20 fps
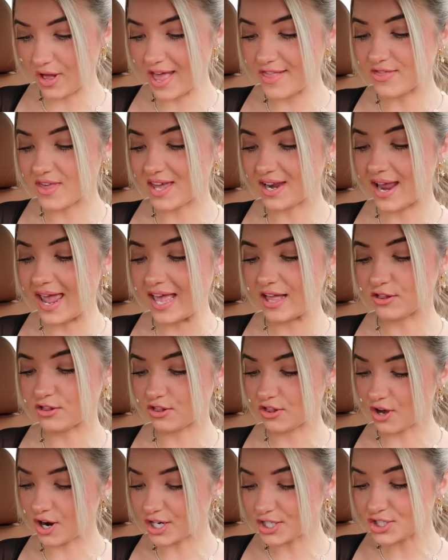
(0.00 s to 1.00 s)
and then a
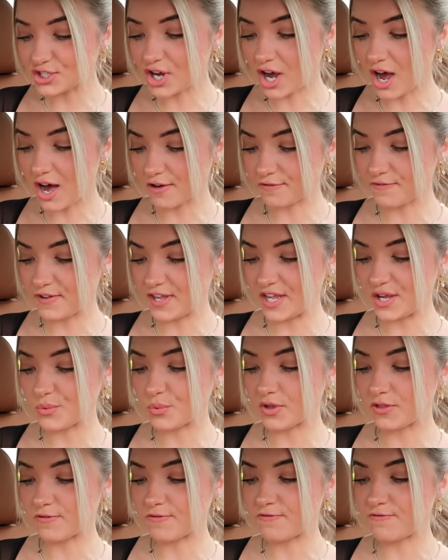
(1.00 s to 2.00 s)
large coffee
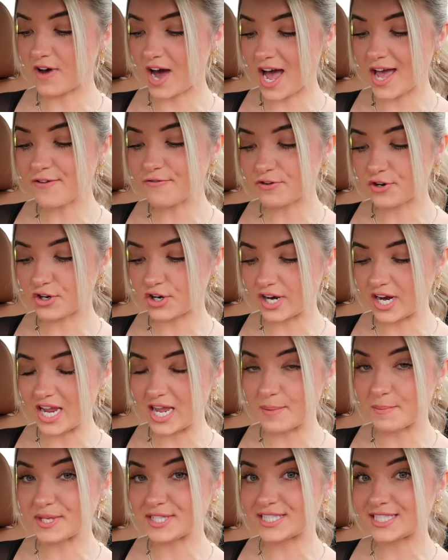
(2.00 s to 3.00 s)
with 5
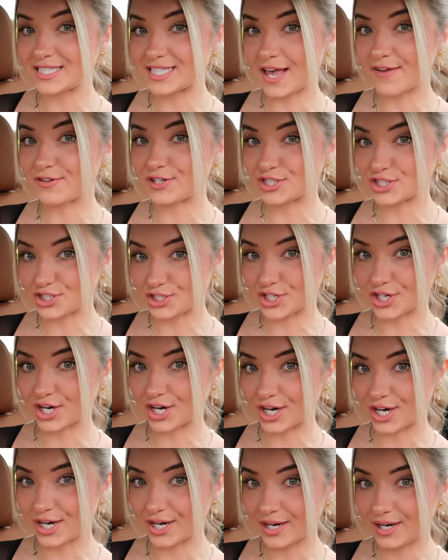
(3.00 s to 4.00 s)
cream, 7
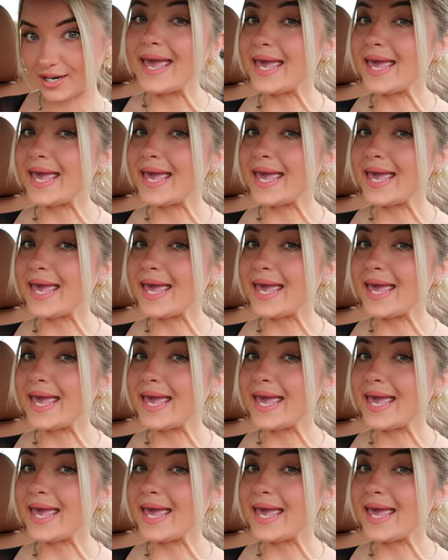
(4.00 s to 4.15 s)
sugar.